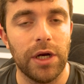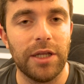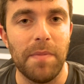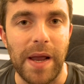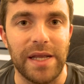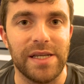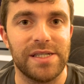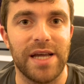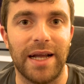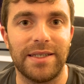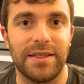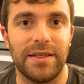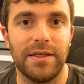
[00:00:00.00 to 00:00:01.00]
it means
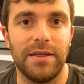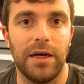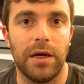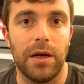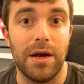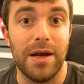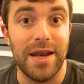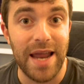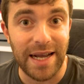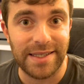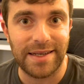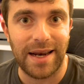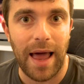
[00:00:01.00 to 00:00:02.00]
that the
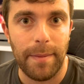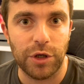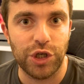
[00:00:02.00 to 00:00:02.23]
next club